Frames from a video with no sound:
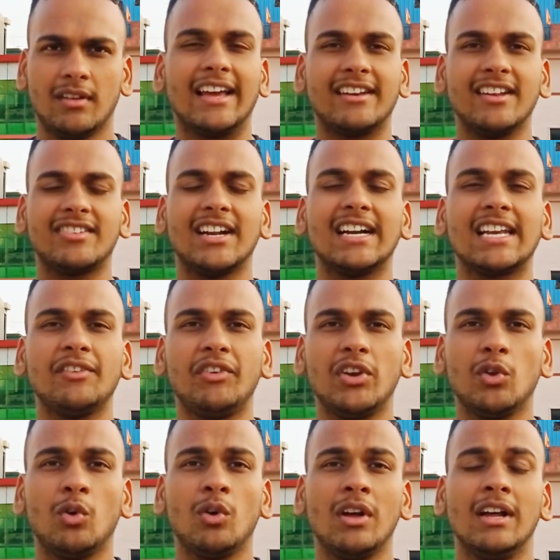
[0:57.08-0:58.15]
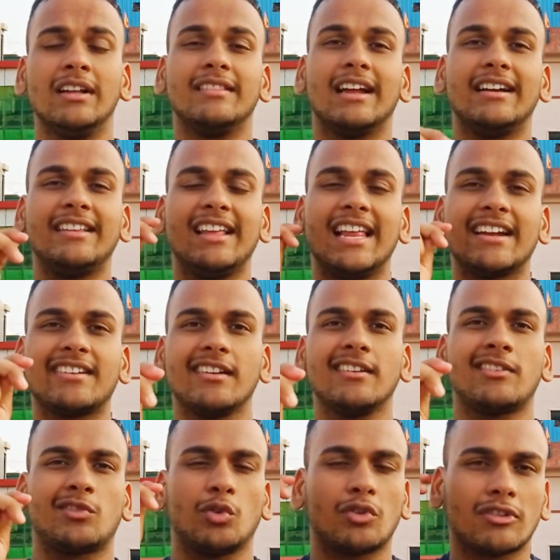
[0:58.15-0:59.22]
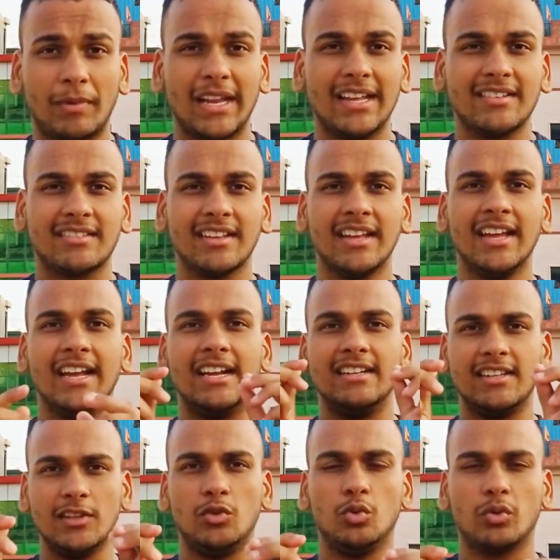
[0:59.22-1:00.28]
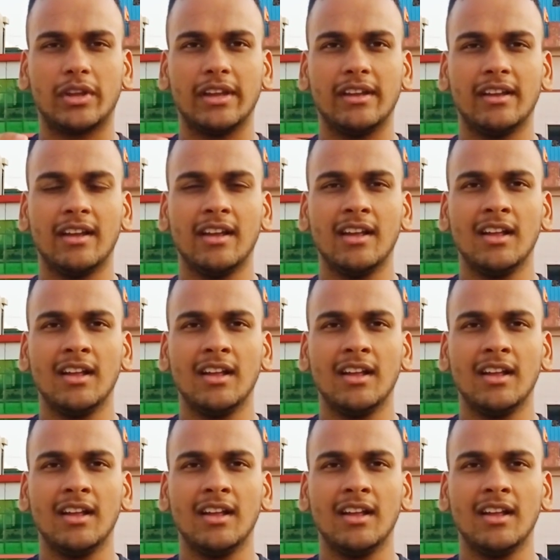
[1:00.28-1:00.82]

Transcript: Like recently we know that the elections took place in the UK.